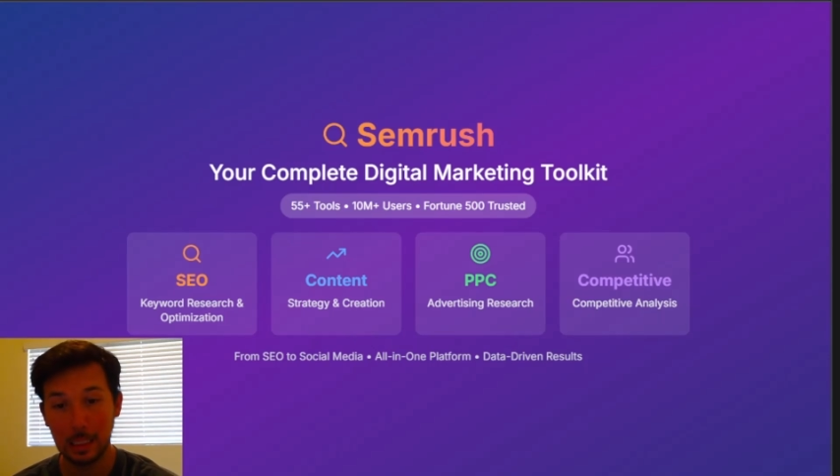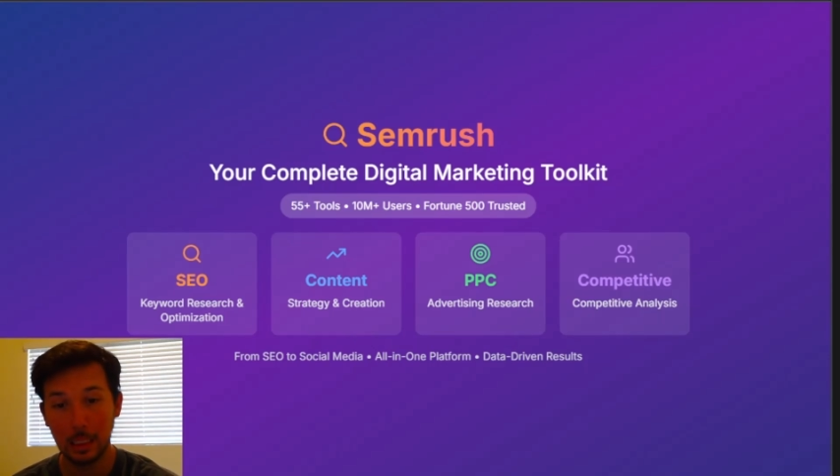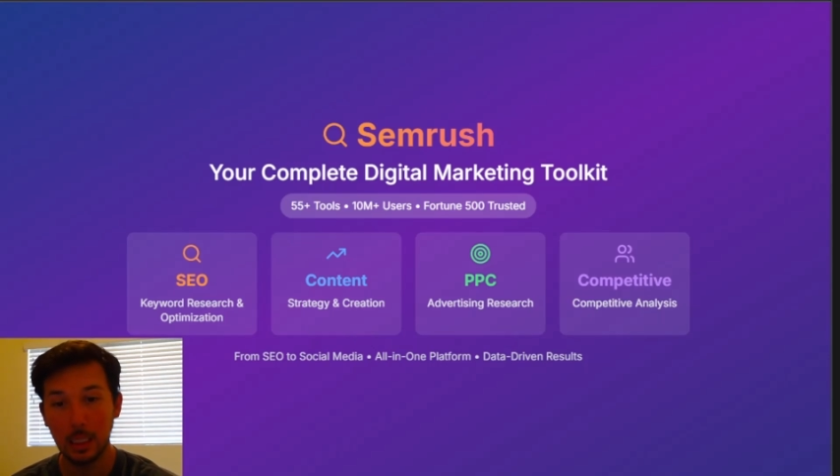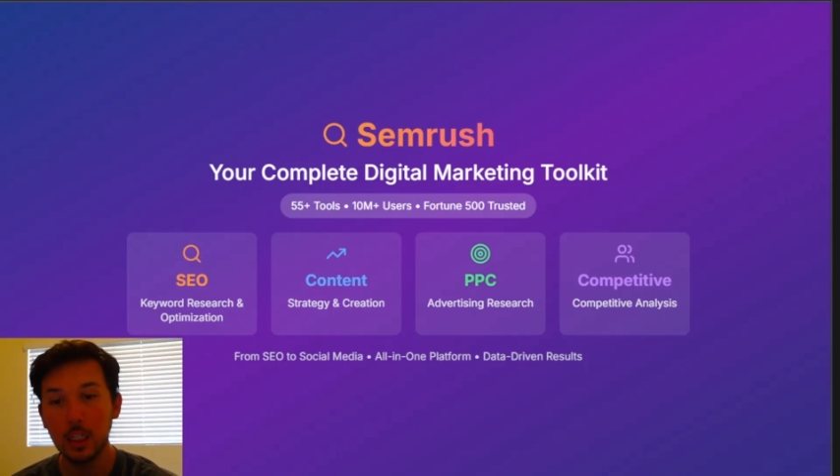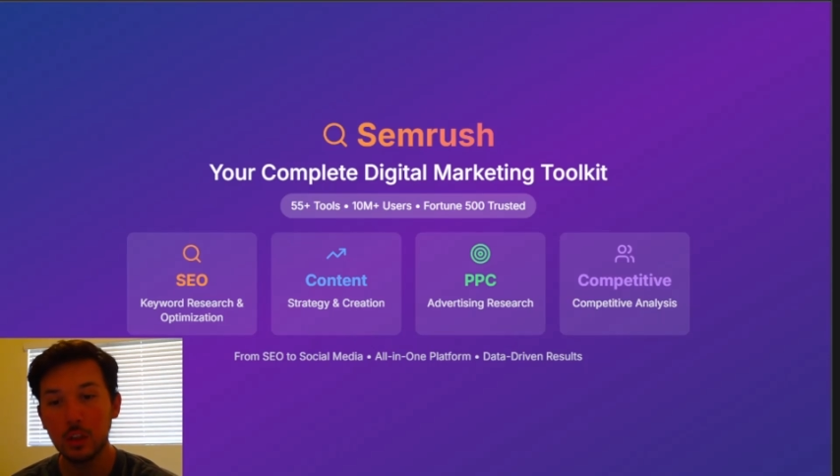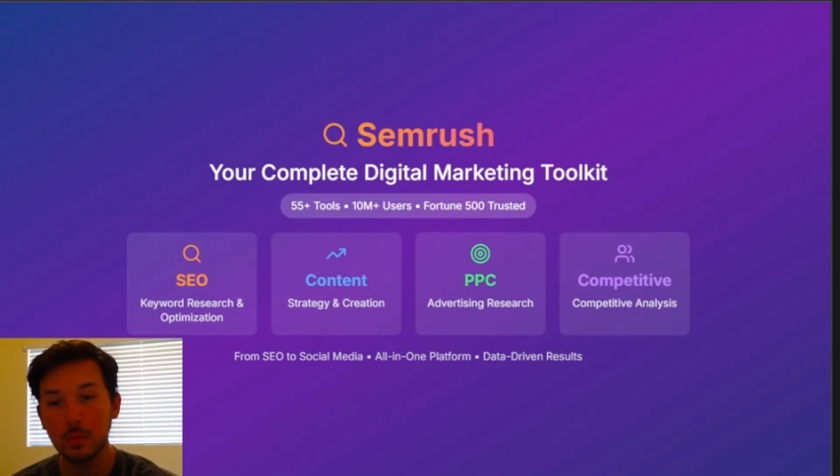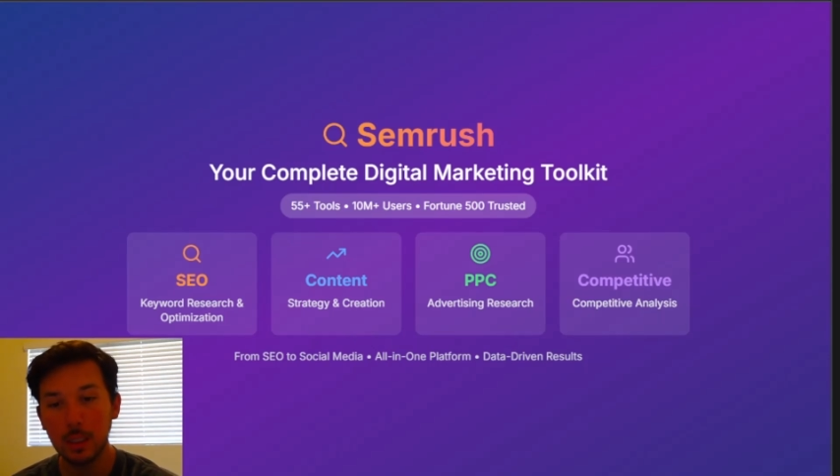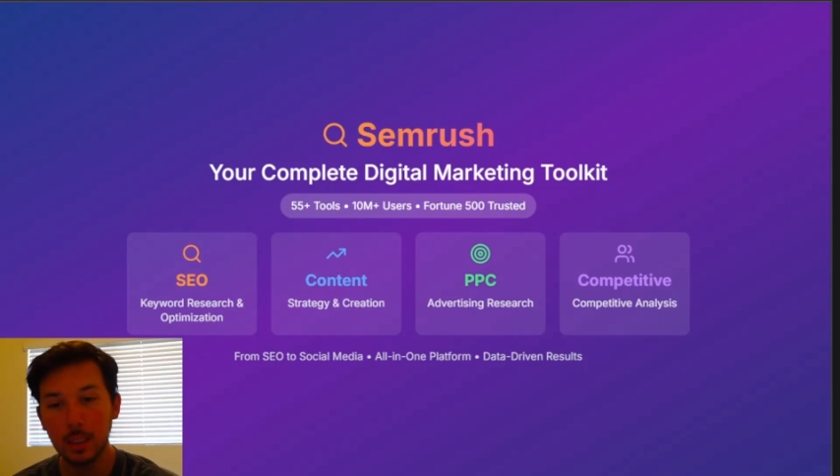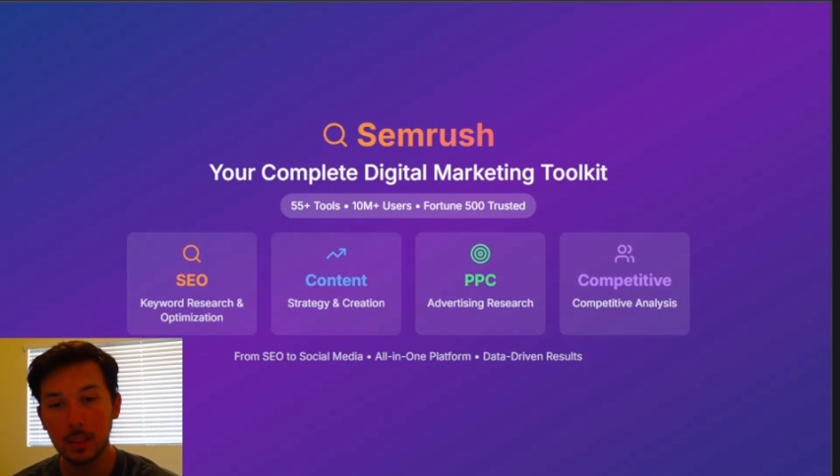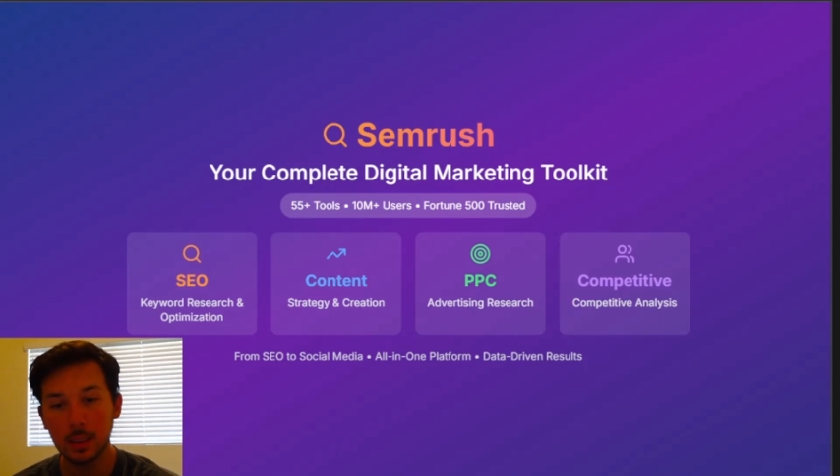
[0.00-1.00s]
Each of
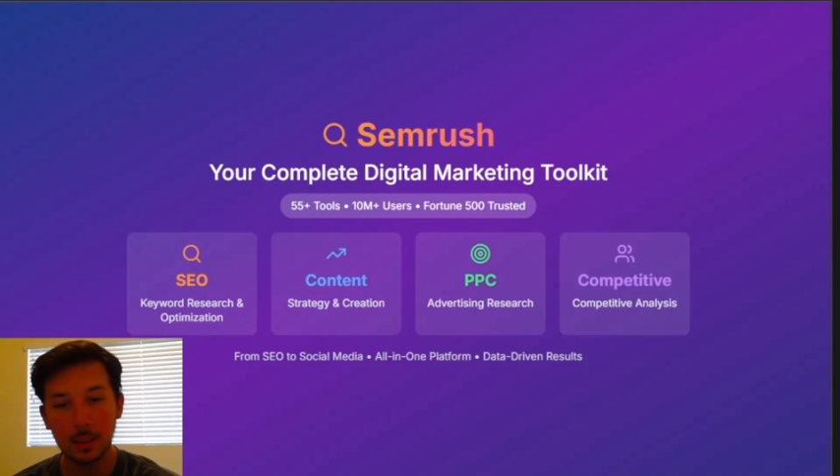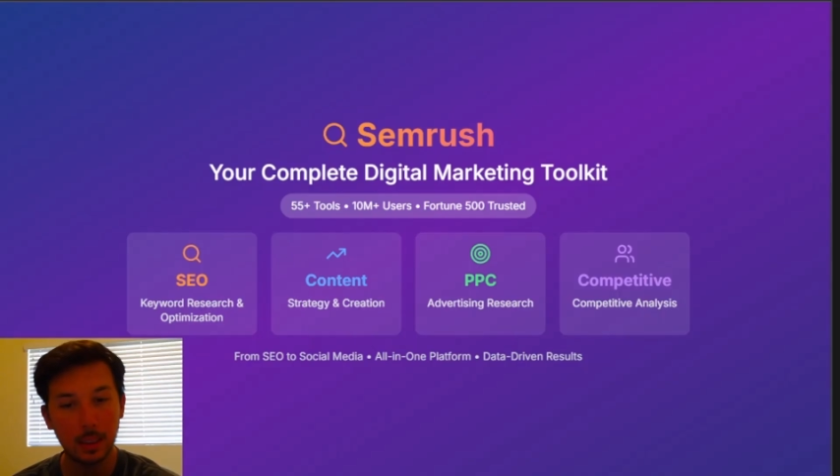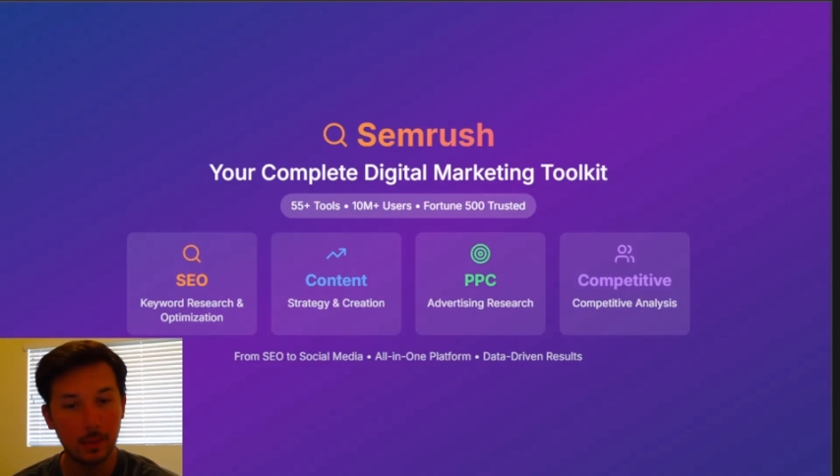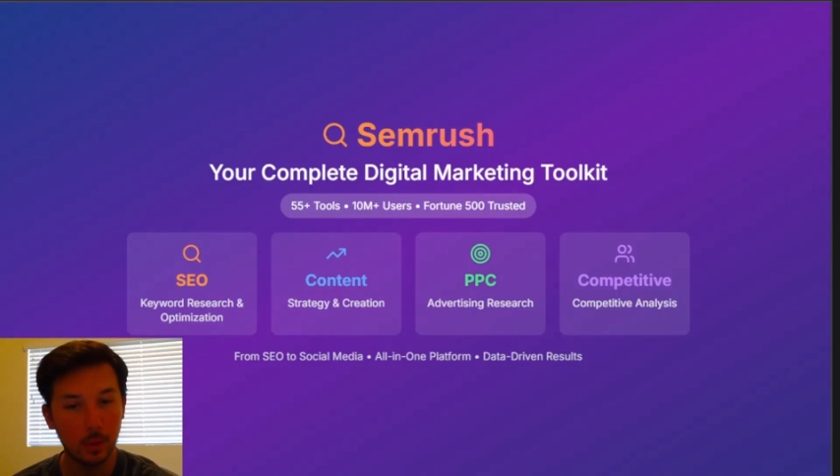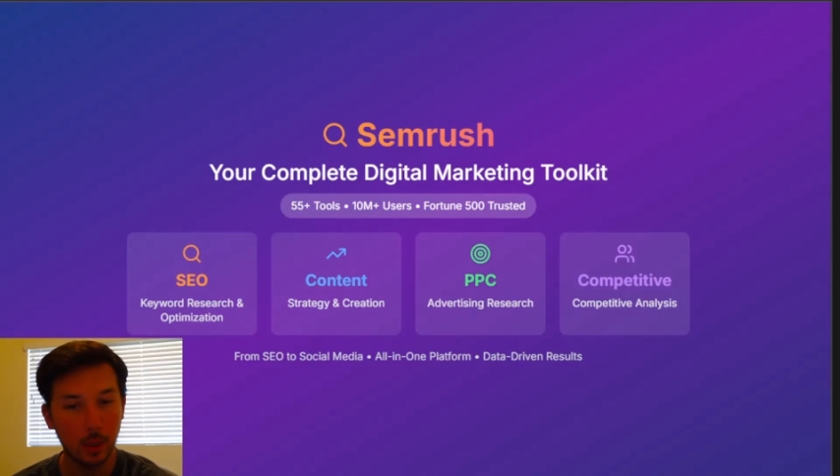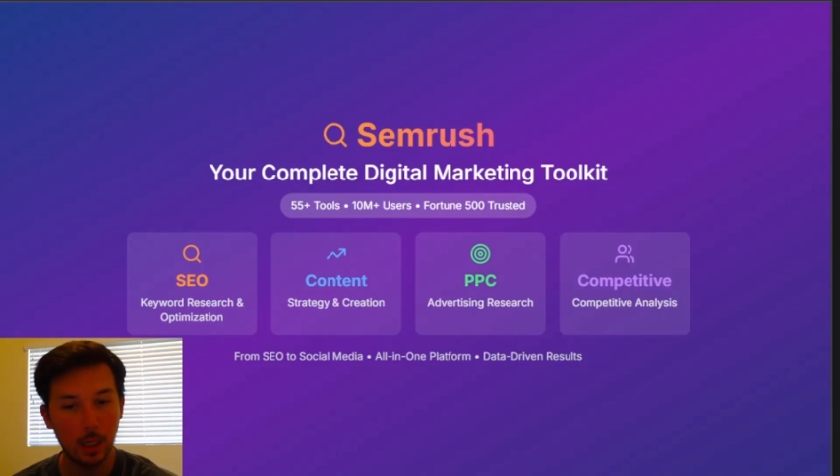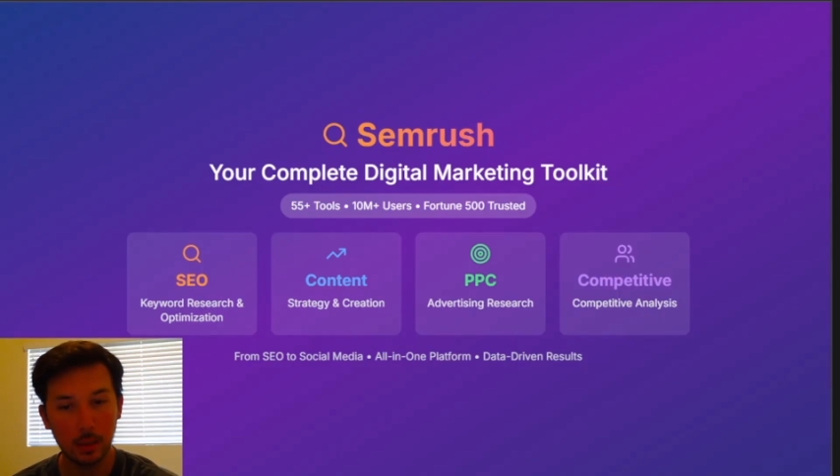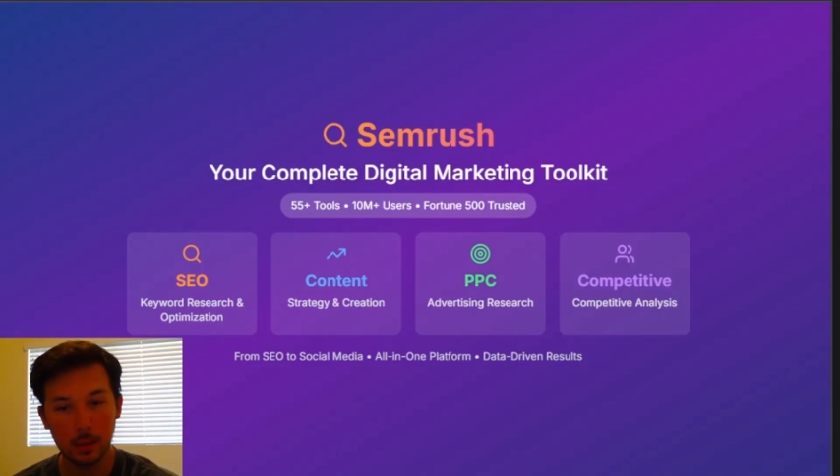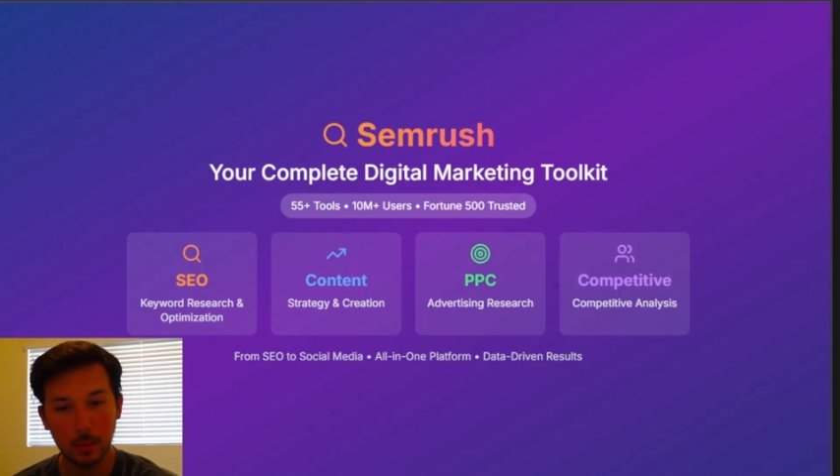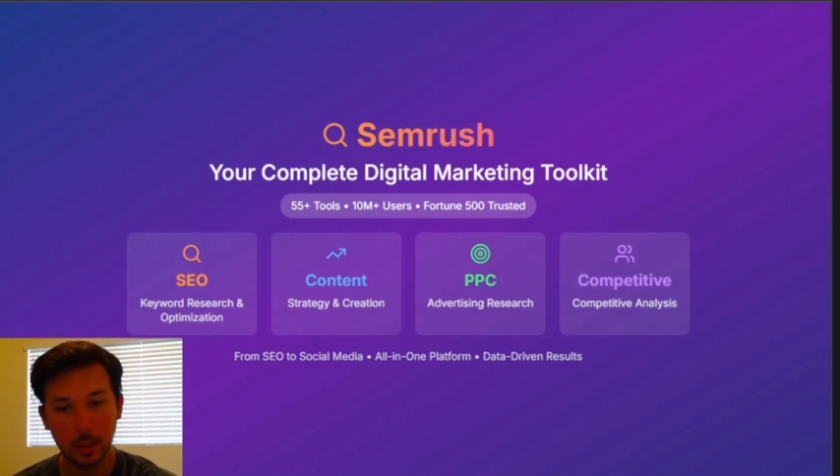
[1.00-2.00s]
these could save you
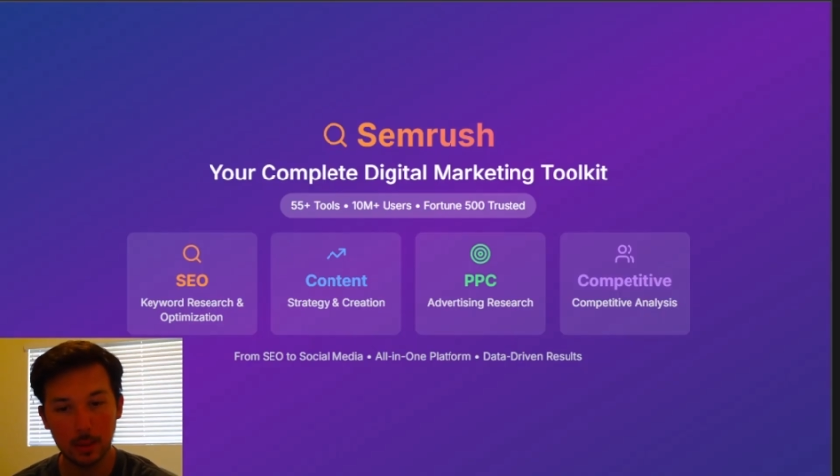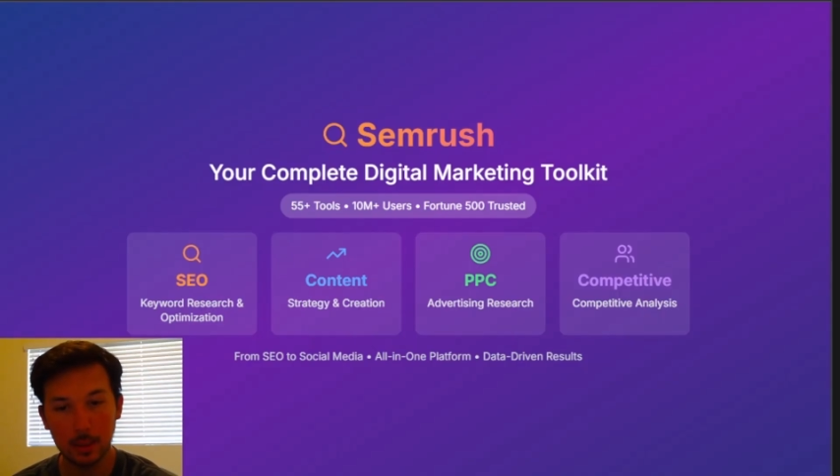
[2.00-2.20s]
endless amounts